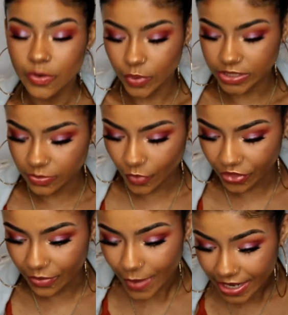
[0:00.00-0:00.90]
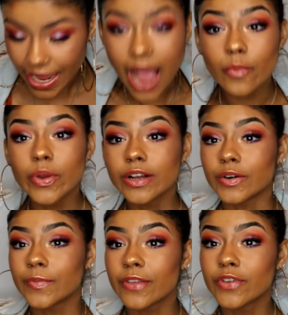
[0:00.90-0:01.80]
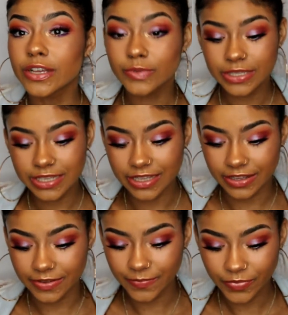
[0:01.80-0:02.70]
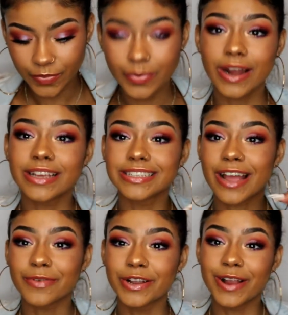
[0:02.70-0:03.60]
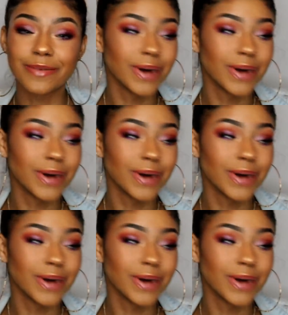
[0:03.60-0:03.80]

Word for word: was it worth the money? I will. If you guys want to see a products I regret